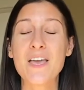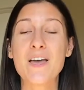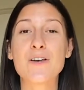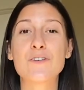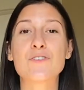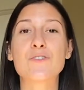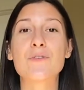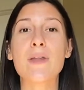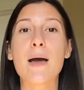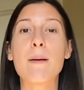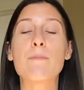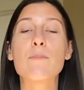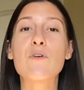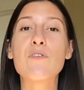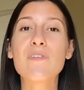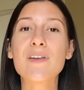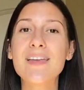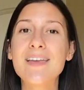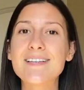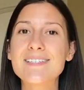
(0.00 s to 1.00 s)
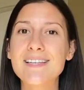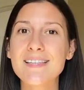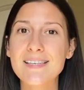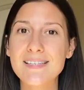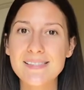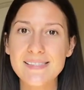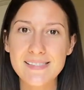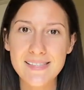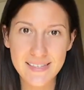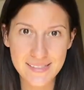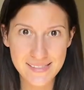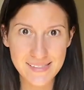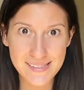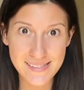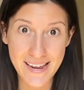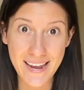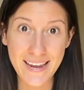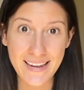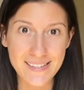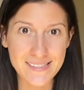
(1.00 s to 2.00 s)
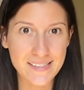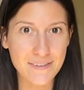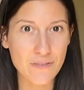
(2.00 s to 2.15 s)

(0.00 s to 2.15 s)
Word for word: So now moving into the six tastes.